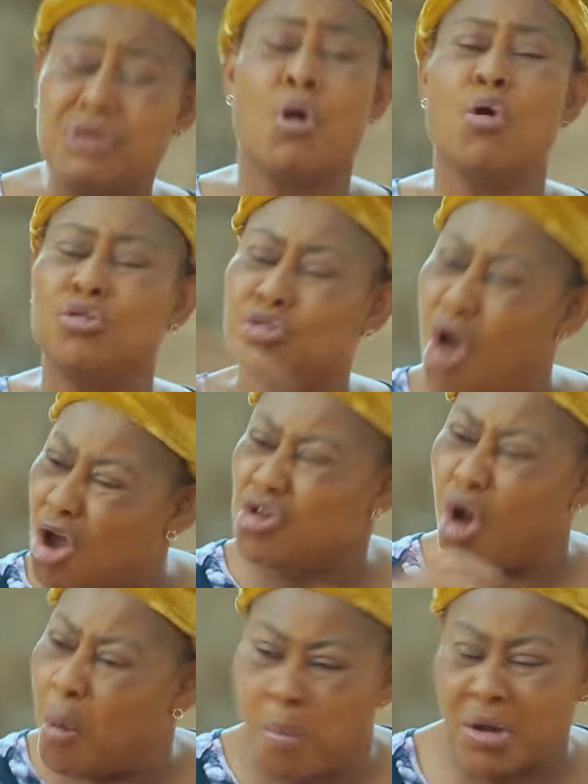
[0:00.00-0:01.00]
You know
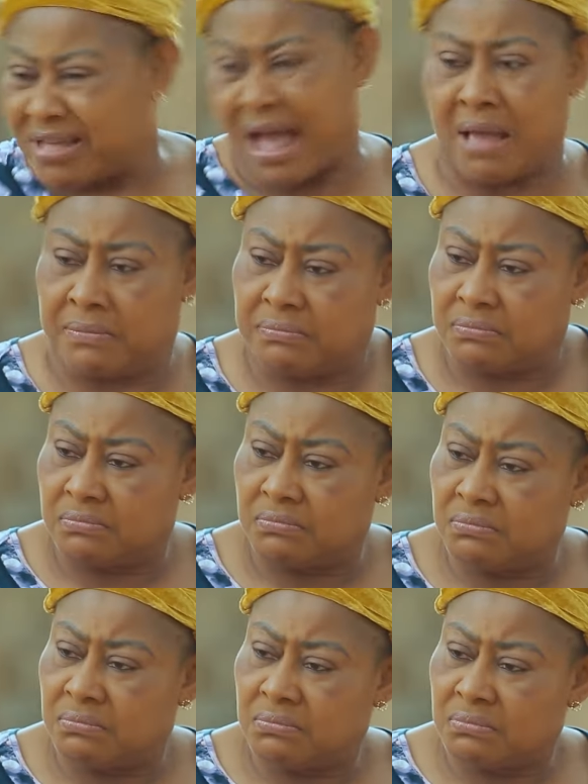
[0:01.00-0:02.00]
your mother.
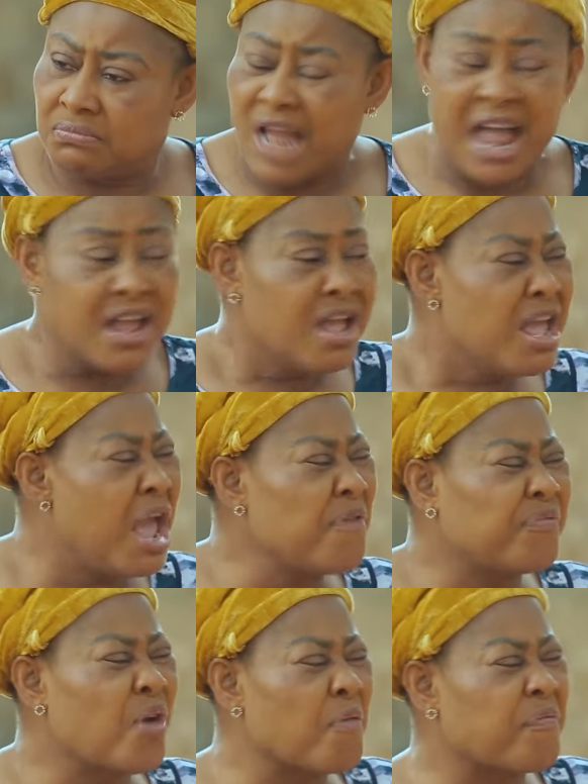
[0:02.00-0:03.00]

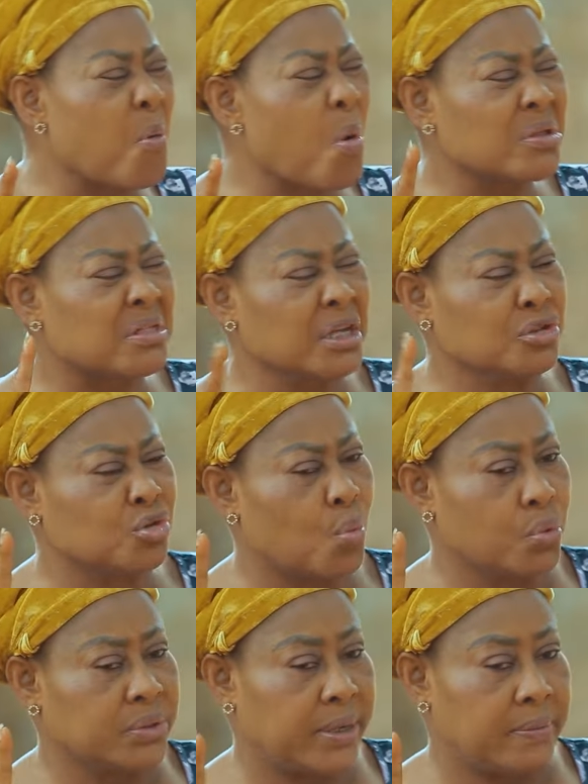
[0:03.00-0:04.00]
If not for one thing,
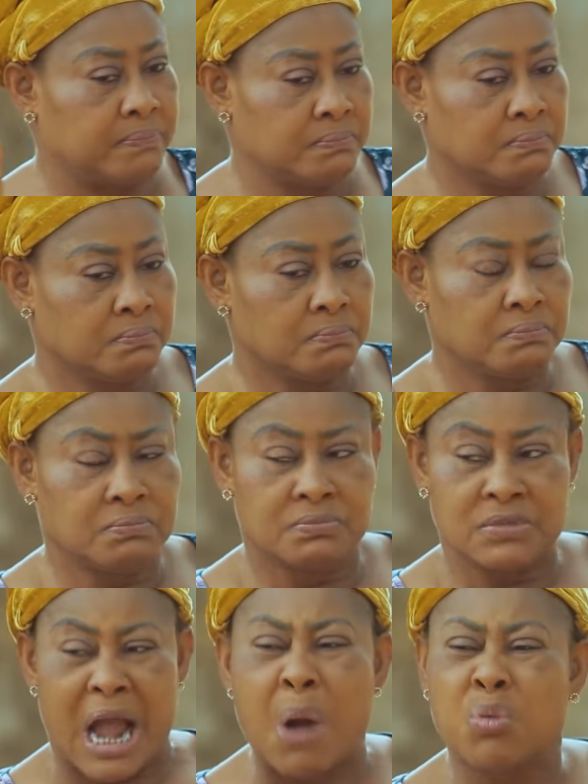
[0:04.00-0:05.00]
Chukwudi,
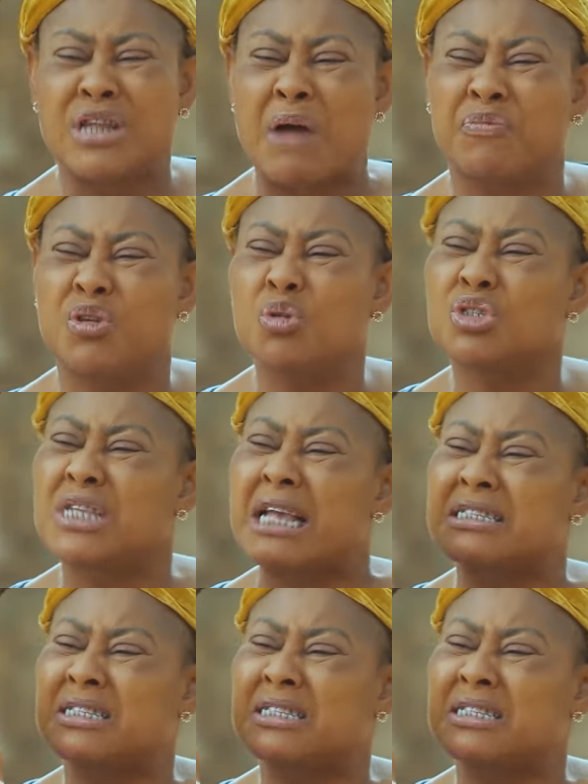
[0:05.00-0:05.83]
I would have used a